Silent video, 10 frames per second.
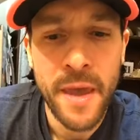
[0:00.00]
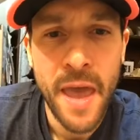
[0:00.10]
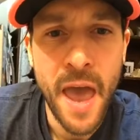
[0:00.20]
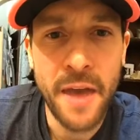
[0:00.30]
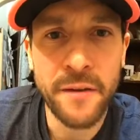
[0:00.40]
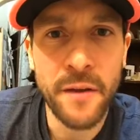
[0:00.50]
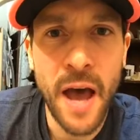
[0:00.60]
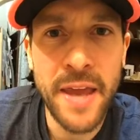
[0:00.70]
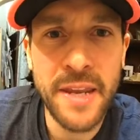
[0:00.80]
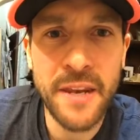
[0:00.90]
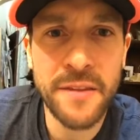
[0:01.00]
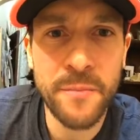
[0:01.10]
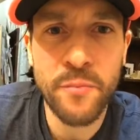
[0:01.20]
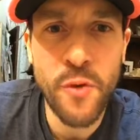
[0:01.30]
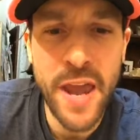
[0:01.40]
And I needed to
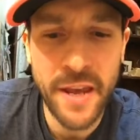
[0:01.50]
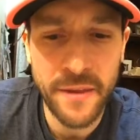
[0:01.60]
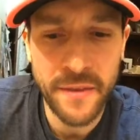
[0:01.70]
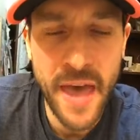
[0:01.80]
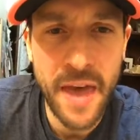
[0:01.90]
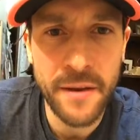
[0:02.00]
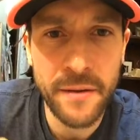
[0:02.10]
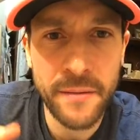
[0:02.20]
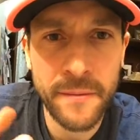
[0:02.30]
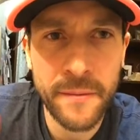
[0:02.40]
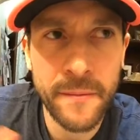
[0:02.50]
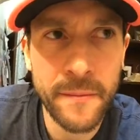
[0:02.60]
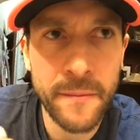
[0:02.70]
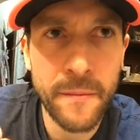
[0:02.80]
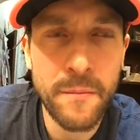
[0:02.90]
break that
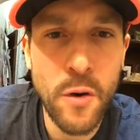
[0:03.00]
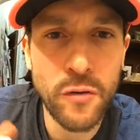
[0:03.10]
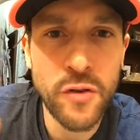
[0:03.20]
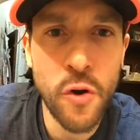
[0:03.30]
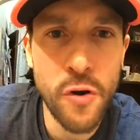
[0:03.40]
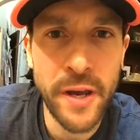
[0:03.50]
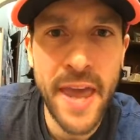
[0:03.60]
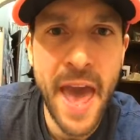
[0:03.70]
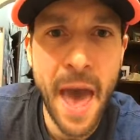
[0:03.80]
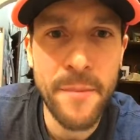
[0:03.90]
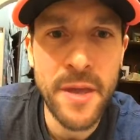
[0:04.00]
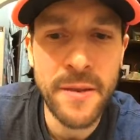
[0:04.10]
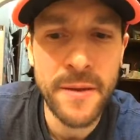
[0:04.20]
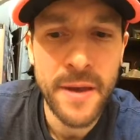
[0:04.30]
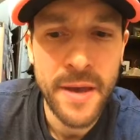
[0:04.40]
motoric habit.
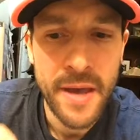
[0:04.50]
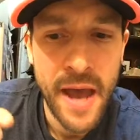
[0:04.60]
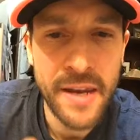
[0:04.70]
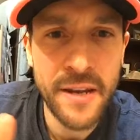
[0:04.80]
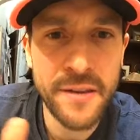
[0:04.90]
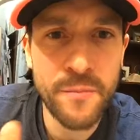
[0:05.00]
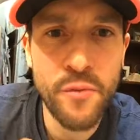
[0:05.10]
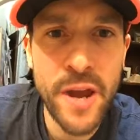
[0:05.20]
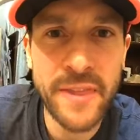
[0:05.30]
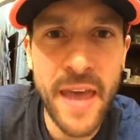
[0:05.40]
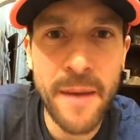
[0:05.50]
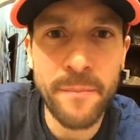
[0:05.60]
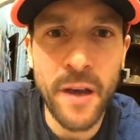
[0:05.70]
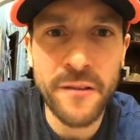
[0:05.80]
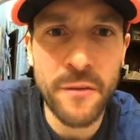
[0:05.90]
I needed to break that
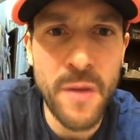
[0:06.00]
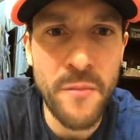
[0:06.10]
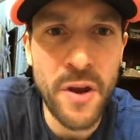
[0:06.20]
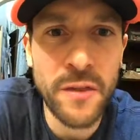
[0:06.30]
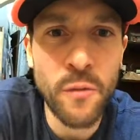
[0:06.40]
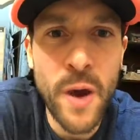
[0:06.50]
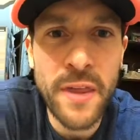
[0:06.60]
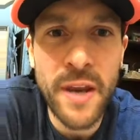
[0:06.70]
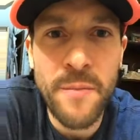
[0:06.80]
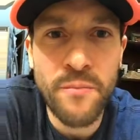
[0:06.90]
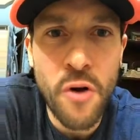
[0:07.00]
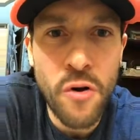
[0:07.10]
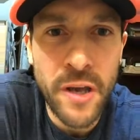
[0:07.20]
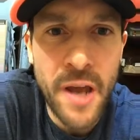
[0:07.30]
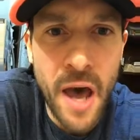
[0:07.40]
muscle memory. And the way that I
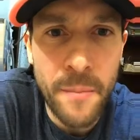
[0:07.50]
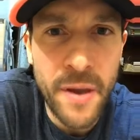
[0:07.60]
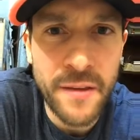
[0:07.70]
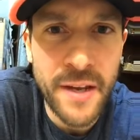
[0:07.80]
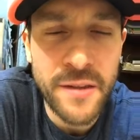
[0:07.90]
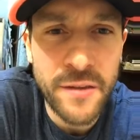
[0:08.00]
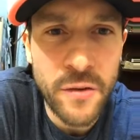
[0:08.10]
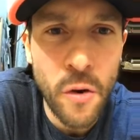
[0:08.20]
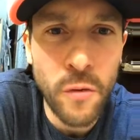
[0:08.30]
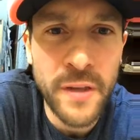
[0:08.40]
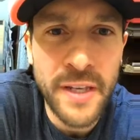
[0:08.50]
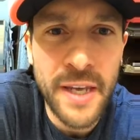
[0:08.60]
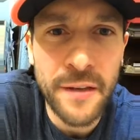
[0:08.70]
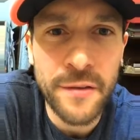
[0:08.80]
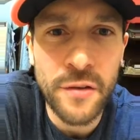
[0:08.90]
broke it up is I told the
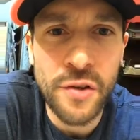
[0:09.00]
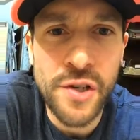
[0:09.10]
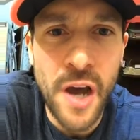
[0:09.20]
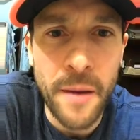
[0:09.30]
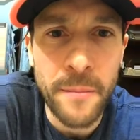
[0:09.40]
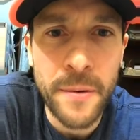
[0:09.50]
kids to jump.